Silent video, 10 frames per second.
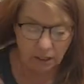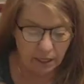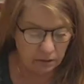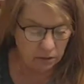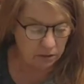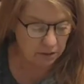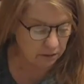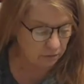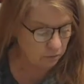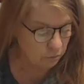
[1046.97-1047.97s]

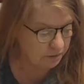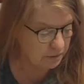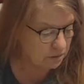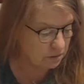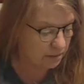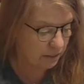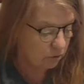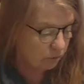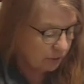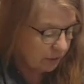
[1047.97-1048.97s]
looking what this looks like
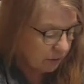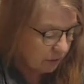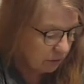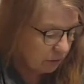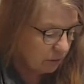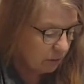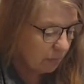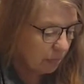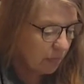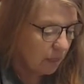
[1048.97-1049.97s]
over here.
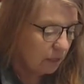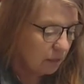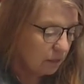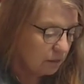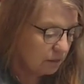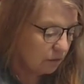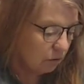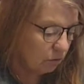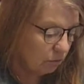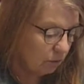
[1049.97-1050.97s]

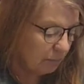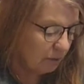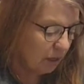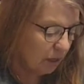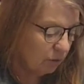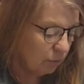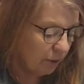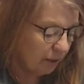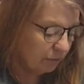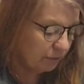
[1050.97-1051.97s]
So I'm not going to
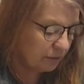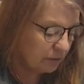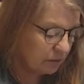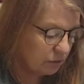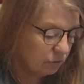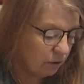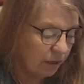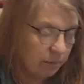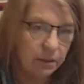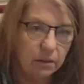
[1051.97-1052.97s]
wait for this to dry,
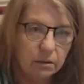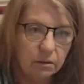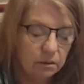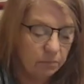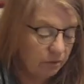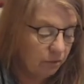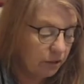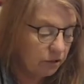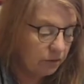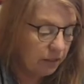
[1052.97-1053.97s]
but before I
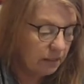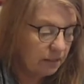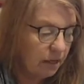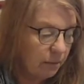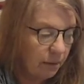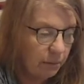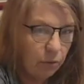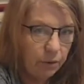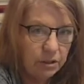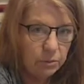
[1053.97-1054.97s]
do the next step, I'm
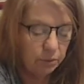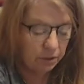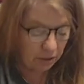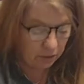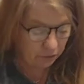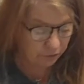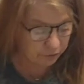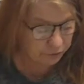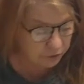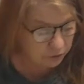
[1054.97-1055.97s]
going to put a little
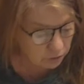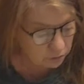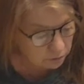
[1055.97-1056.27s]
third coat,